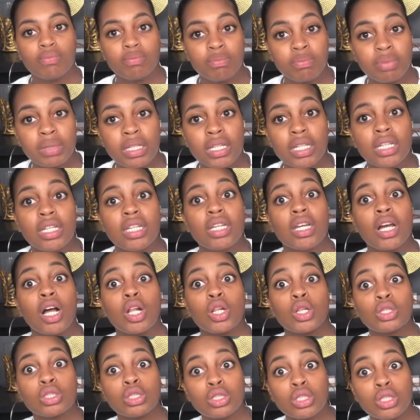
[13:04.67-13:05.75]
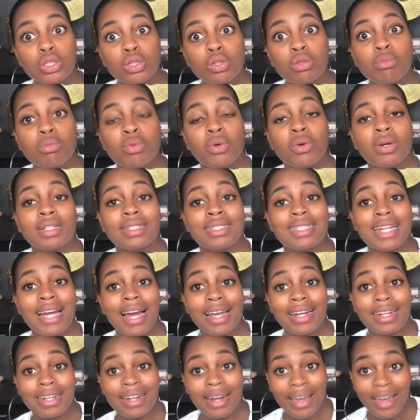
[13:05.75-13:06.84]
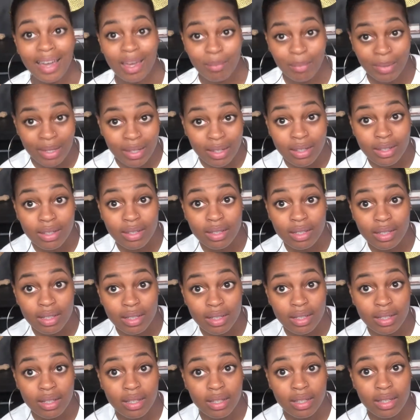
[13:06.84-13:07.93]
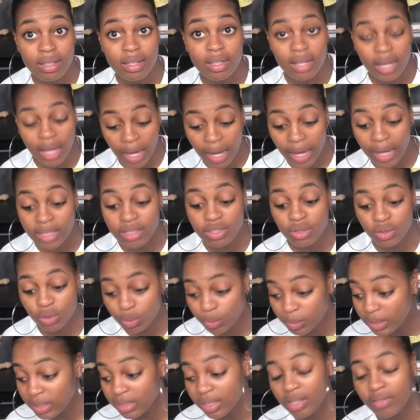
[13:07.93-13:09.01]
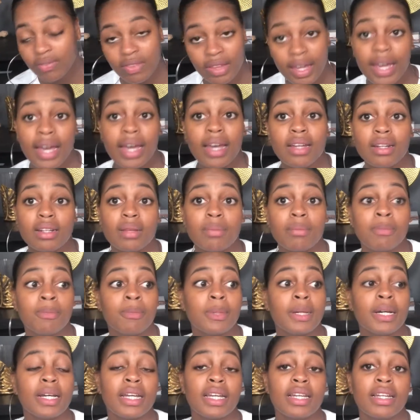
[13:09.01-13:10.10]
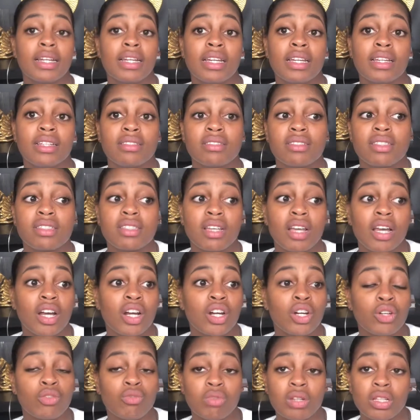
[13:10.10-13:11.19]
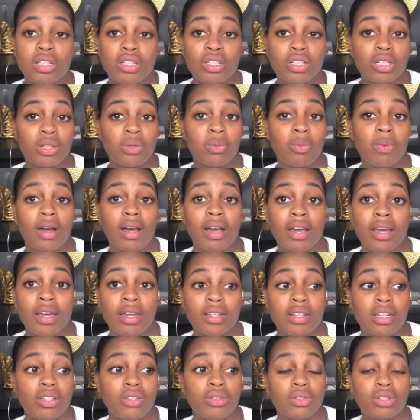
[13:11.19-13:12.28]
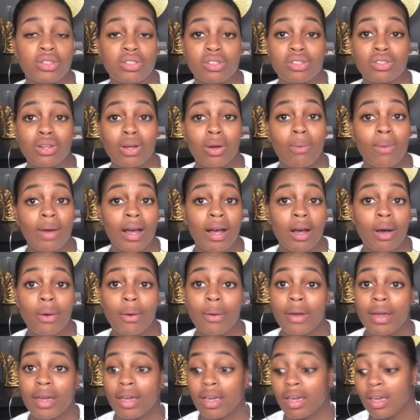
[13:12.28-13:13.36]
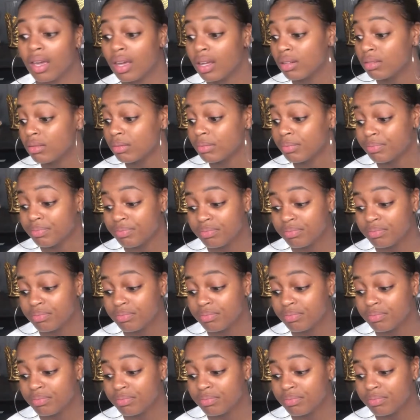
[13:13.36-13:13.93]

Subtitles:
be a little more dynamic. I do believe that, but it's a really good wine that you can just go out and